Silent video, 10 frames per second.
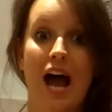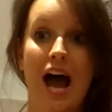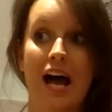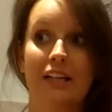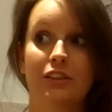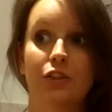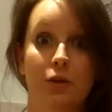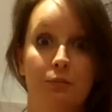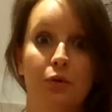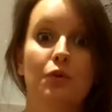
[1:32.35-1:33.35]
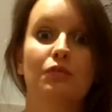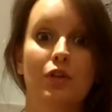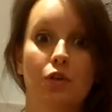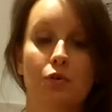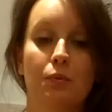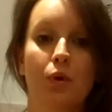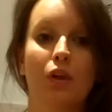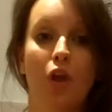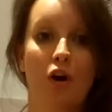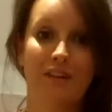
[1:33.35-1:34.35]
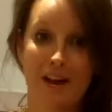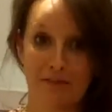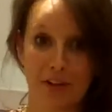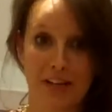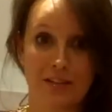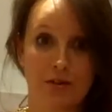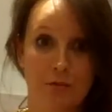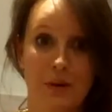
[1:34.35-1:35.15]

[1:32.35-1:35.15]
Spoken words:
and you can prove that you put a lot of effort into